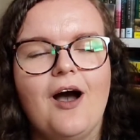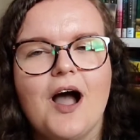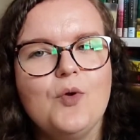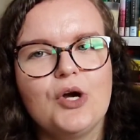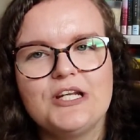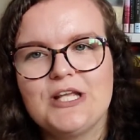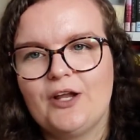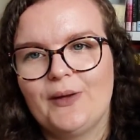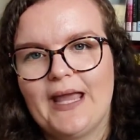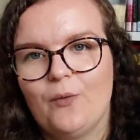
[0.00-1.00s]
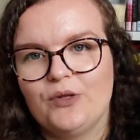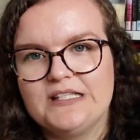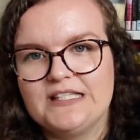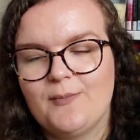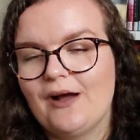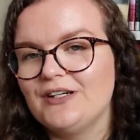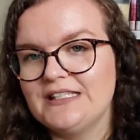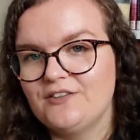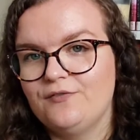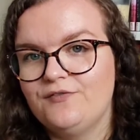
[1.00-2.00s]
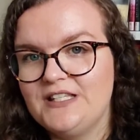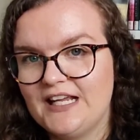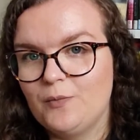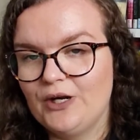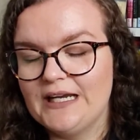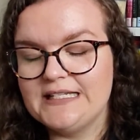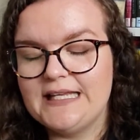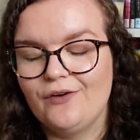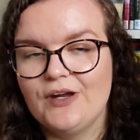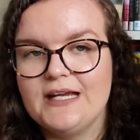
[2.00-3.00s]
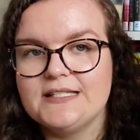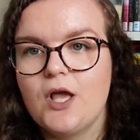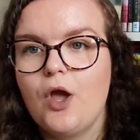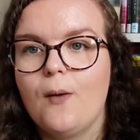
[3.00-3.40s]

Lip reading: I'm not going to tell you again what this is about because it's the 6th book in a series,